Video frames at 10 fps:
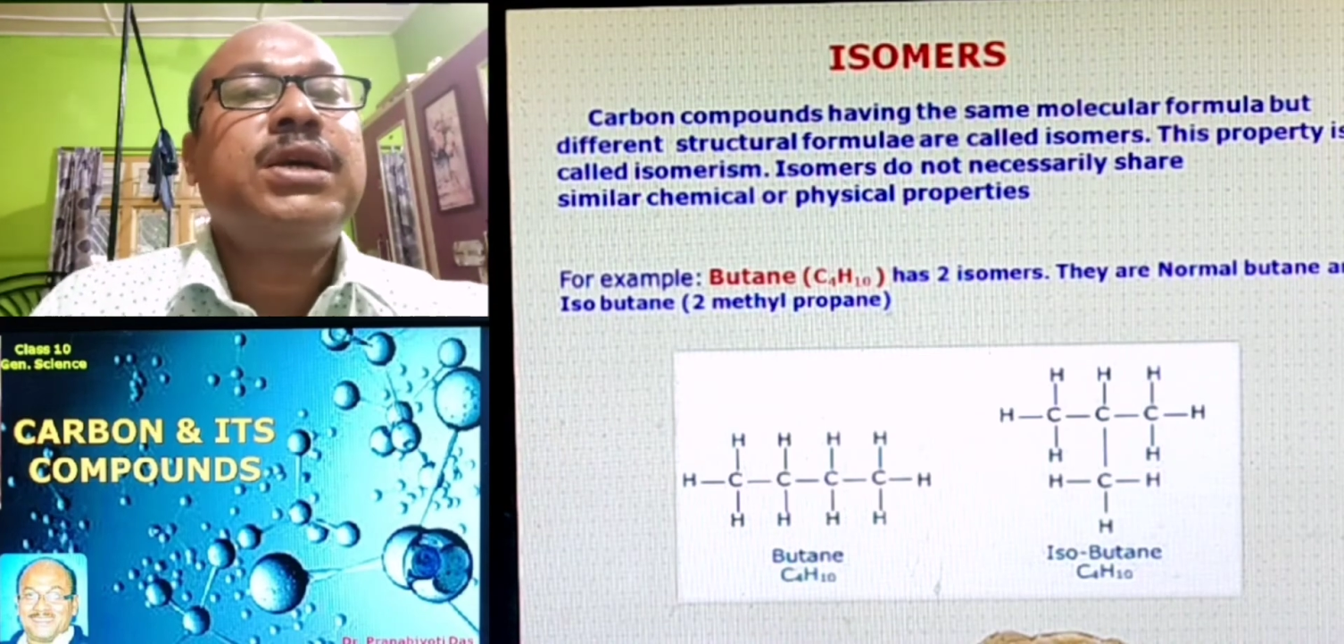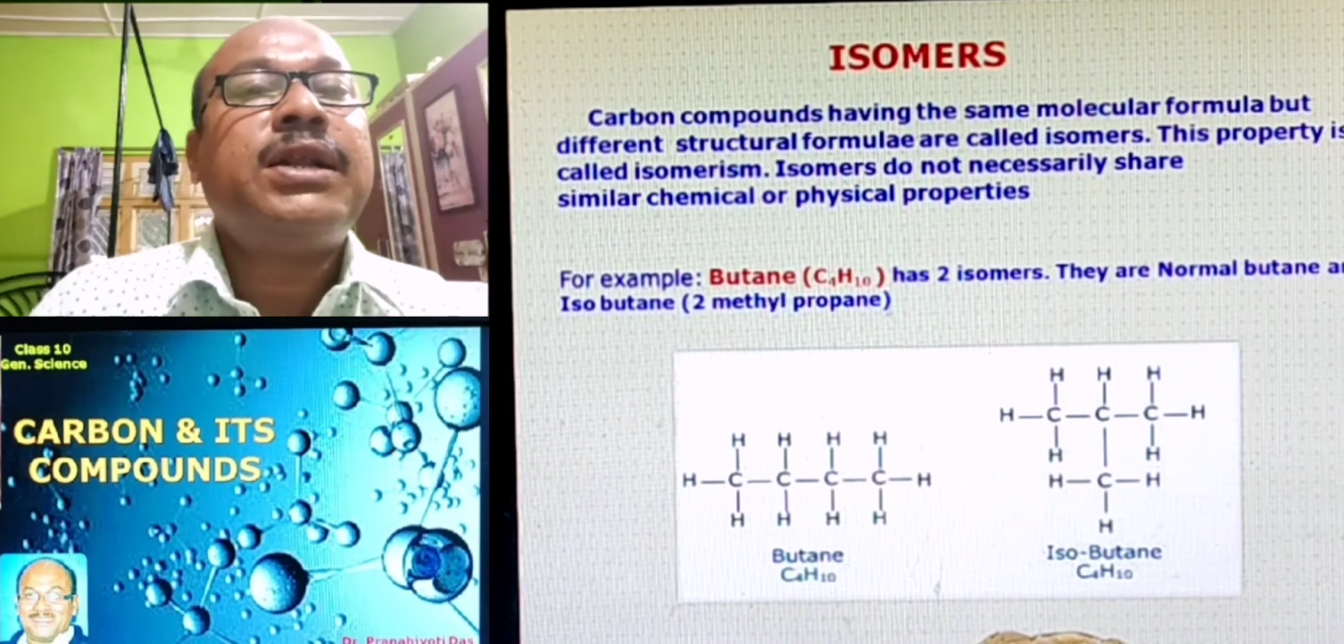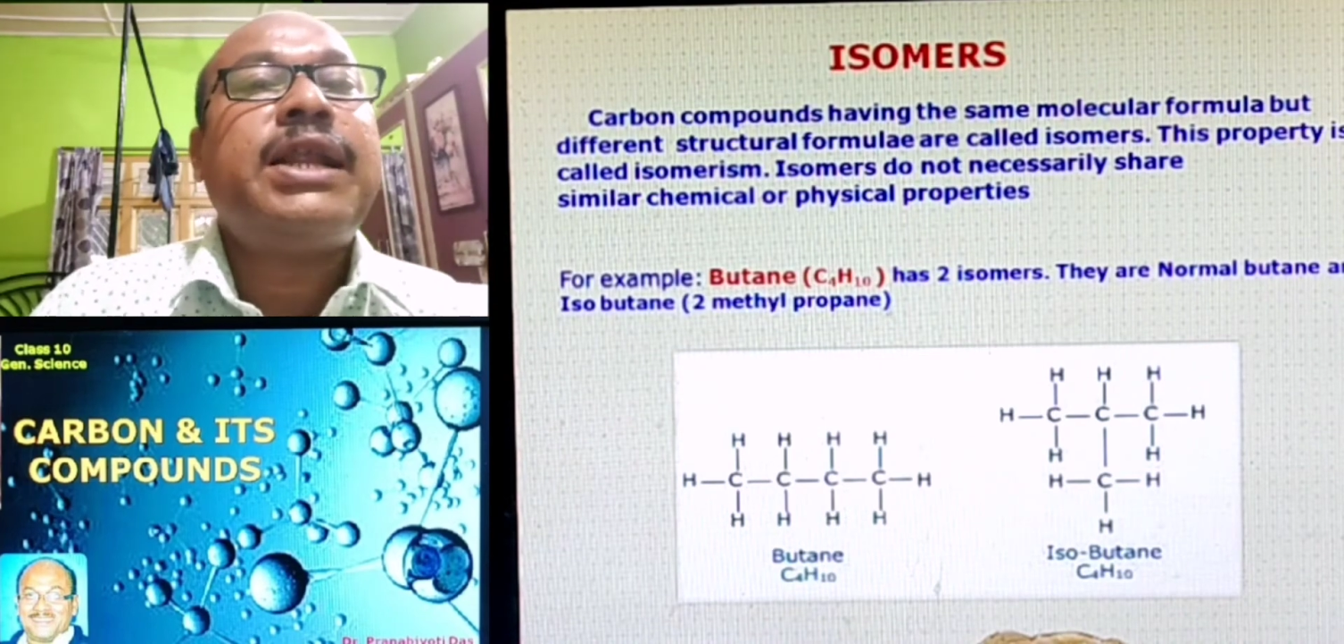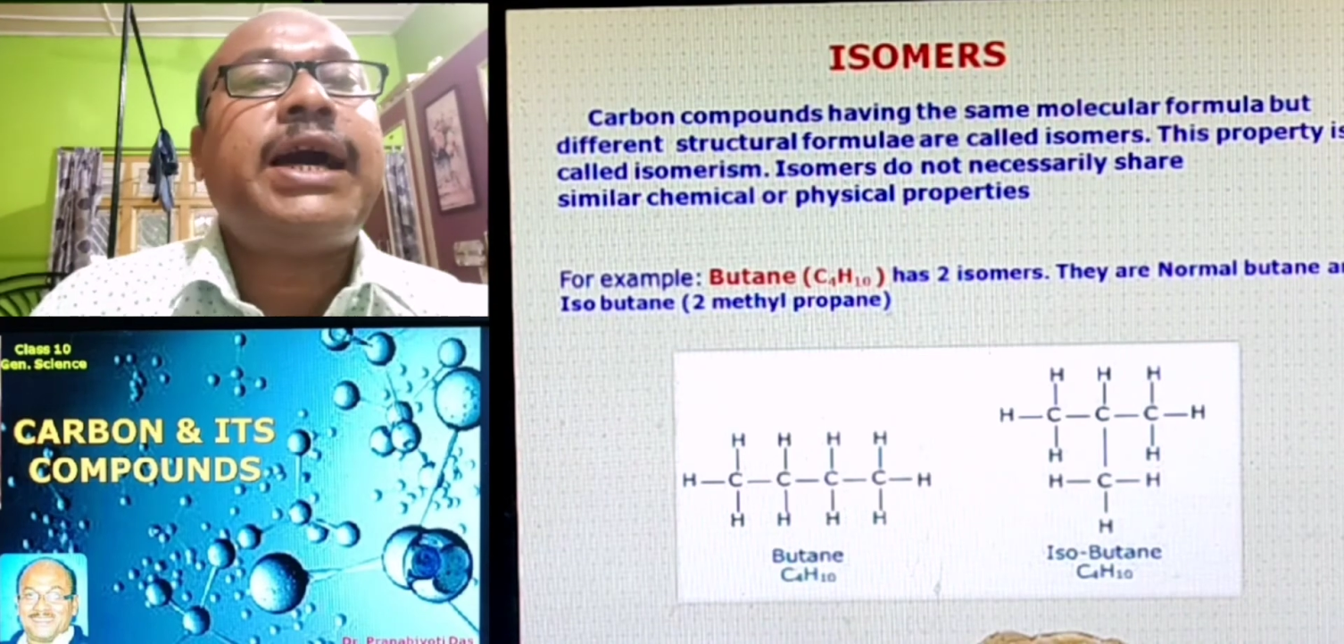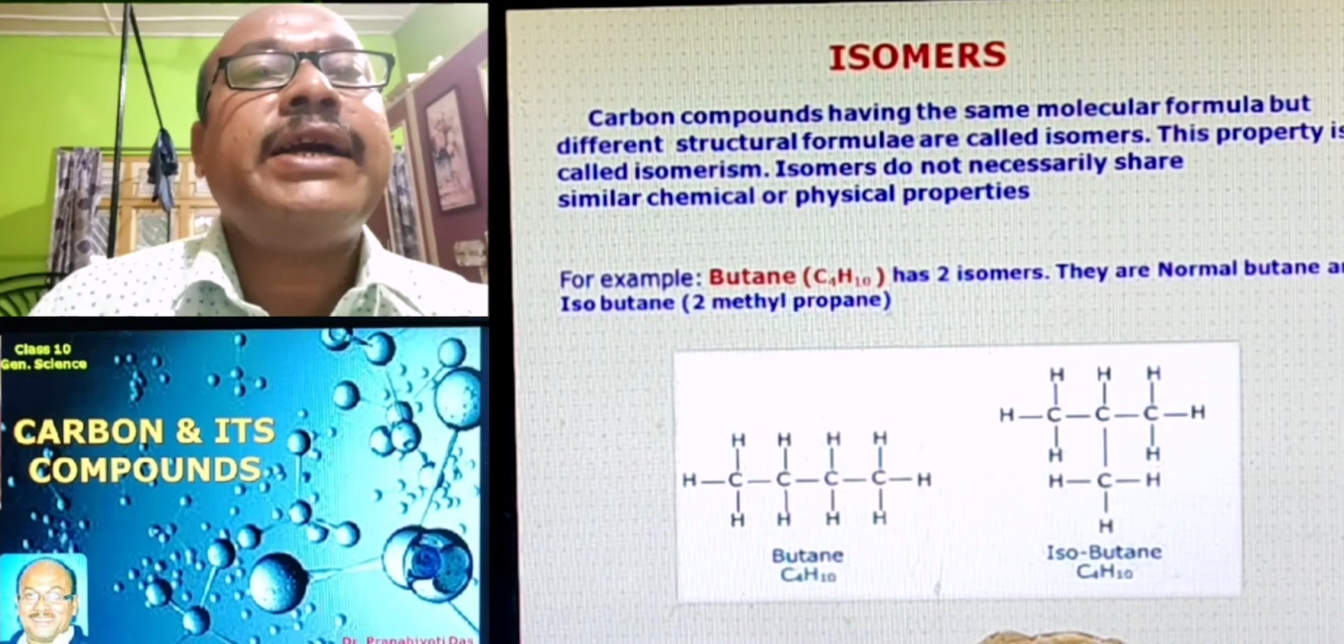
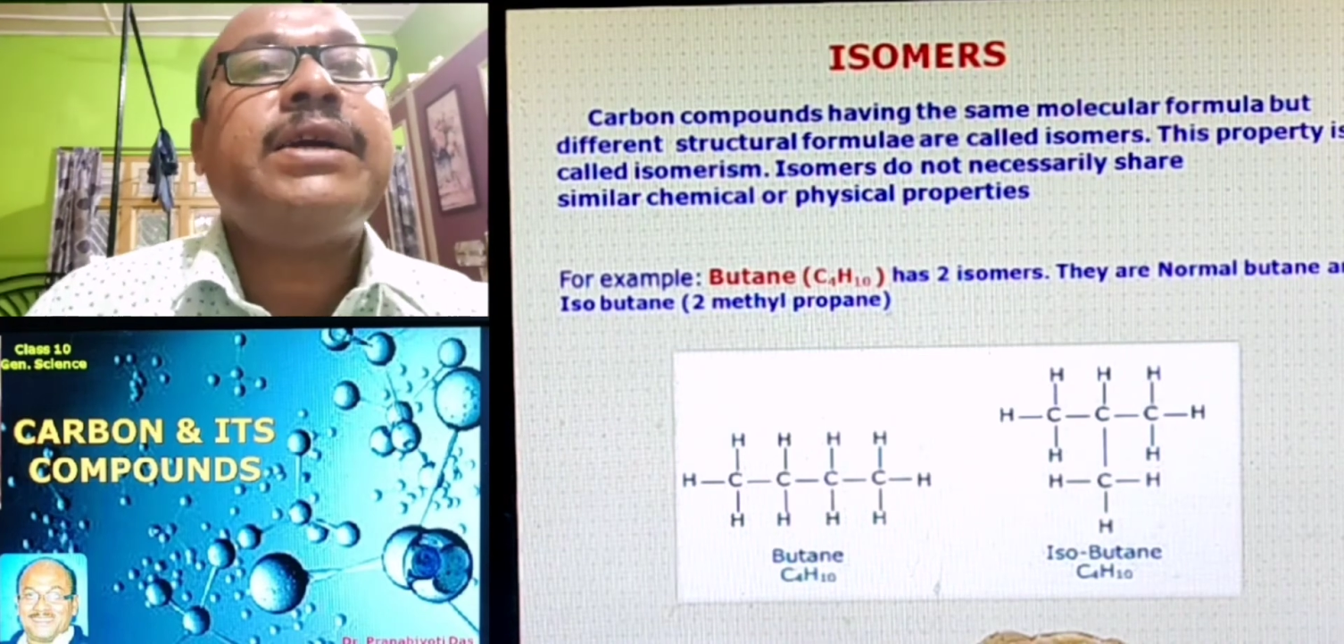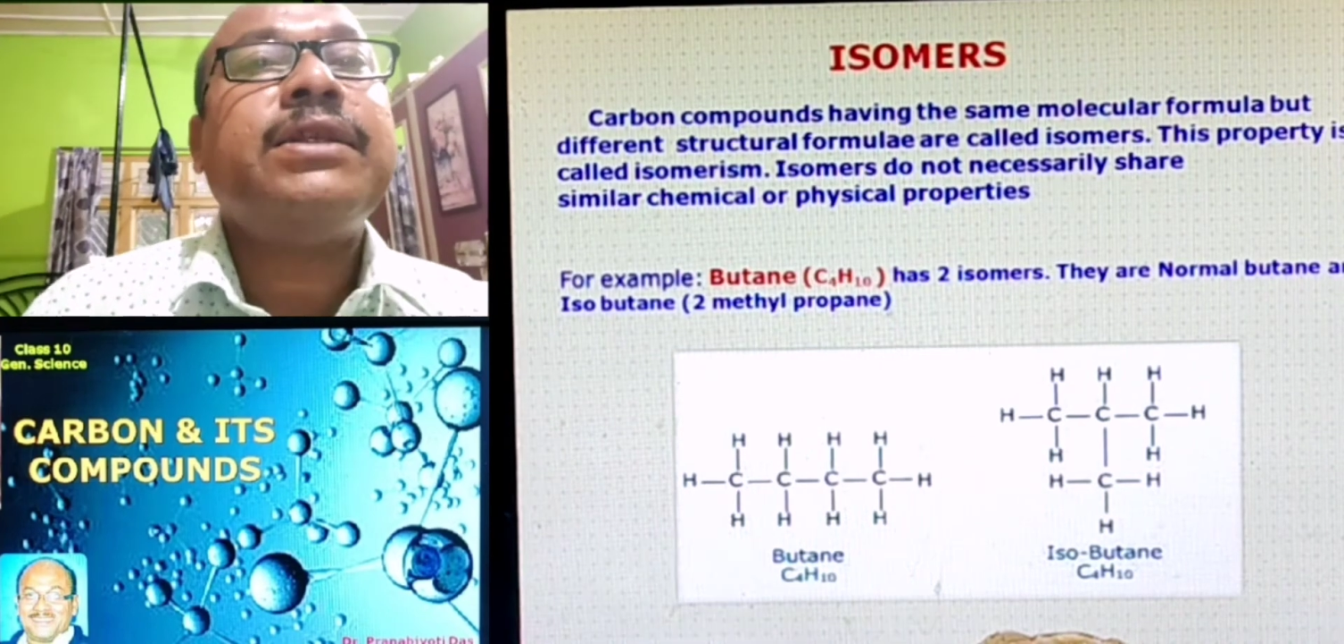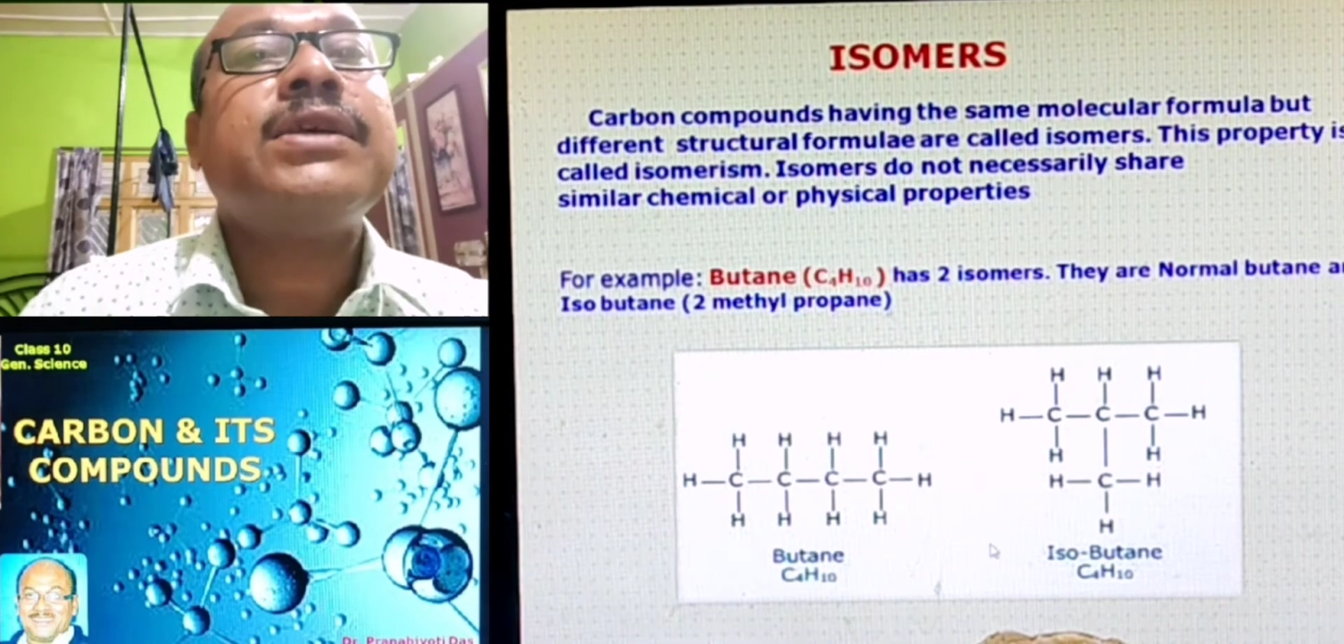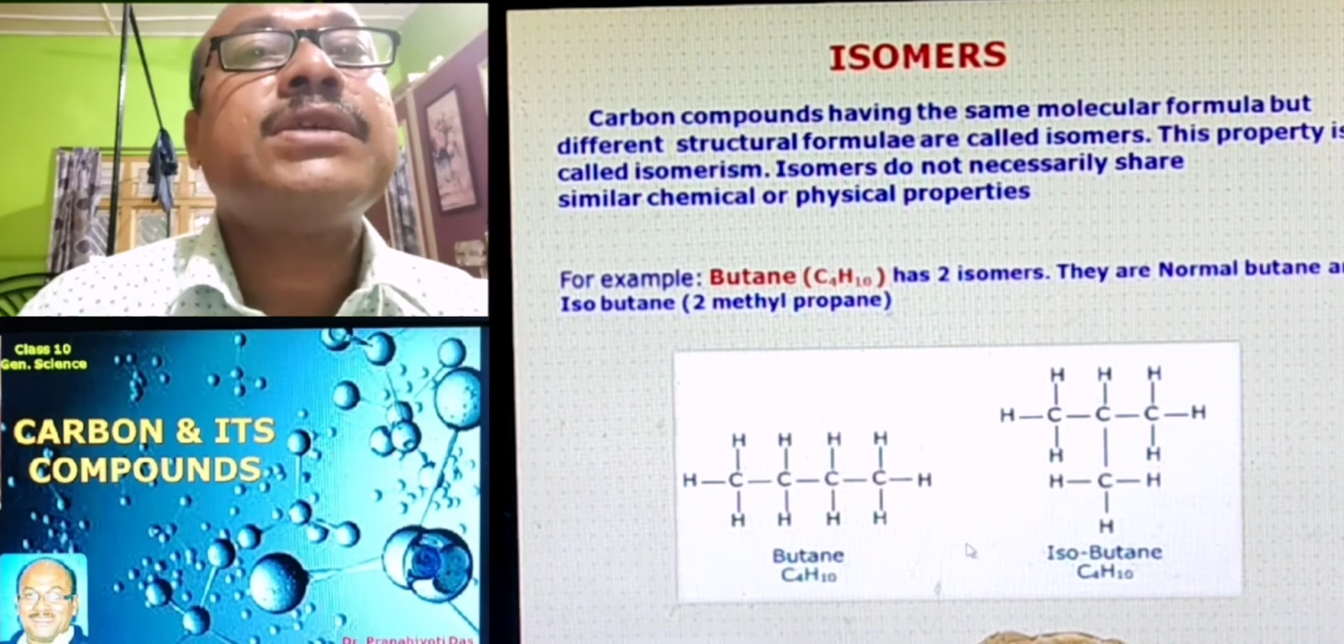like the